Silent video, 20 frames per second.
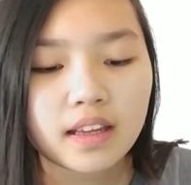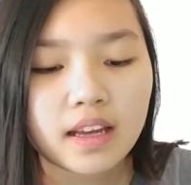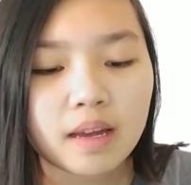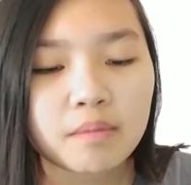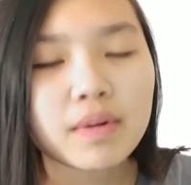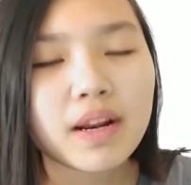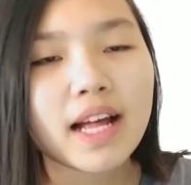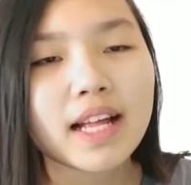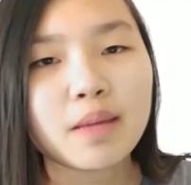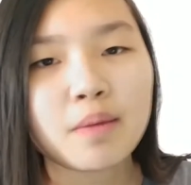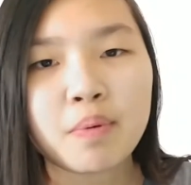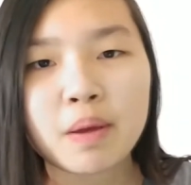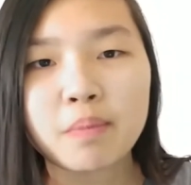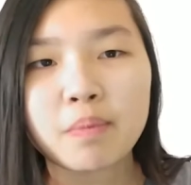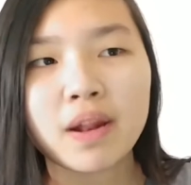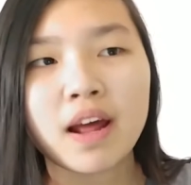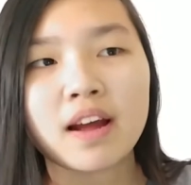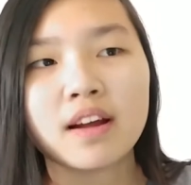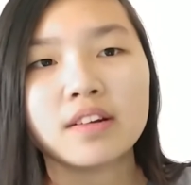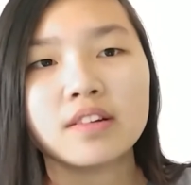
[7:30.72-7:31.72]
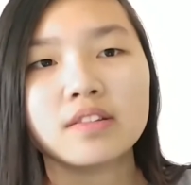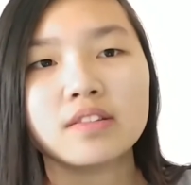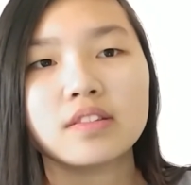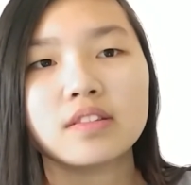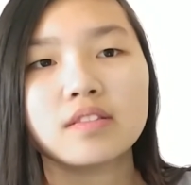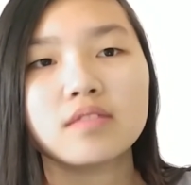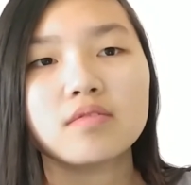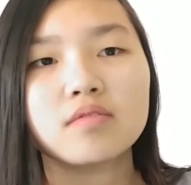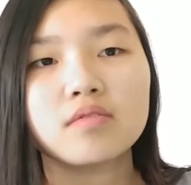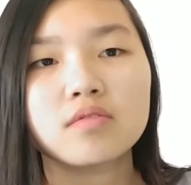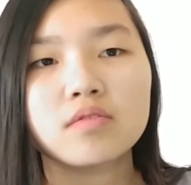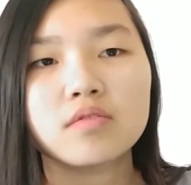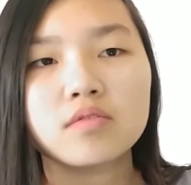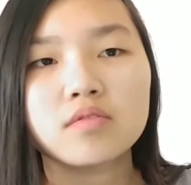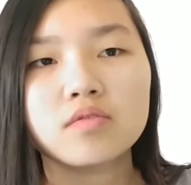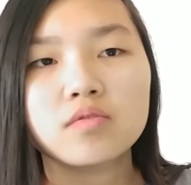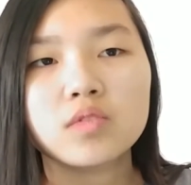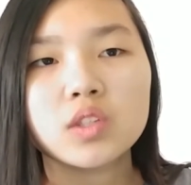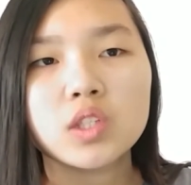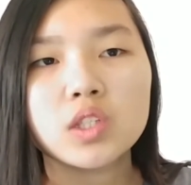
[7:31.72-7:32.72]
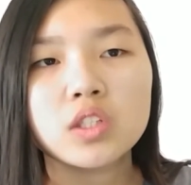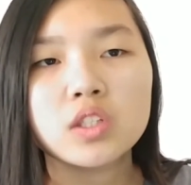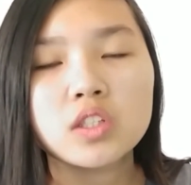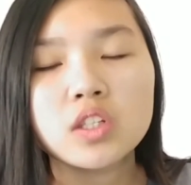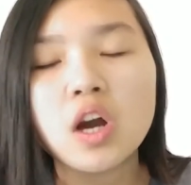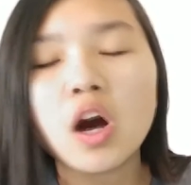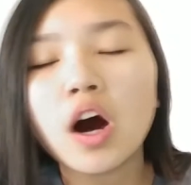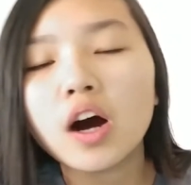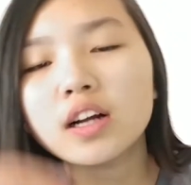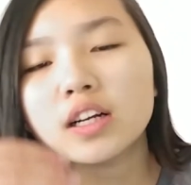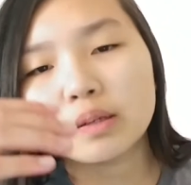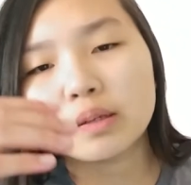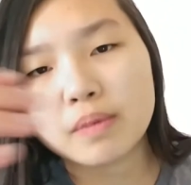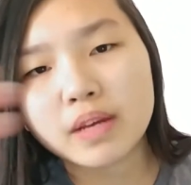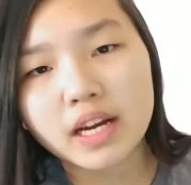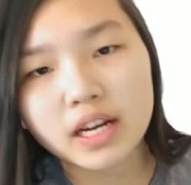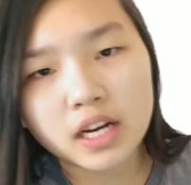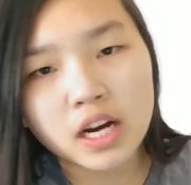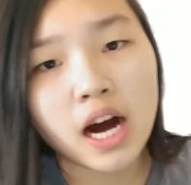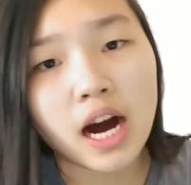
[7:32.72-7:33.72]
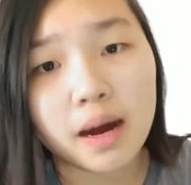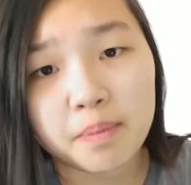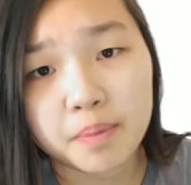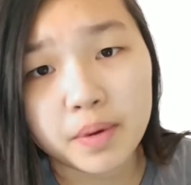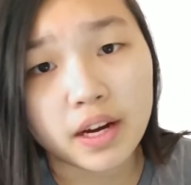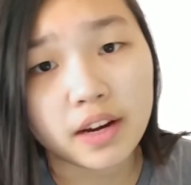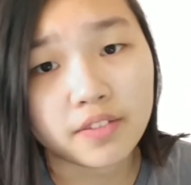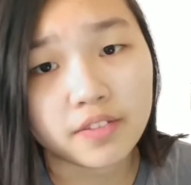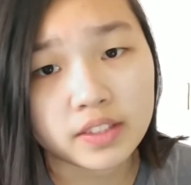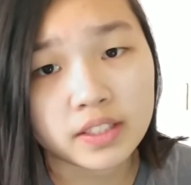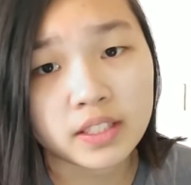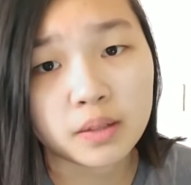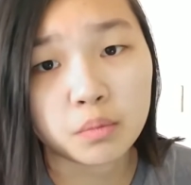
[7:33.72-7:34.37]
I'm glad that people aren't calling me a copy off of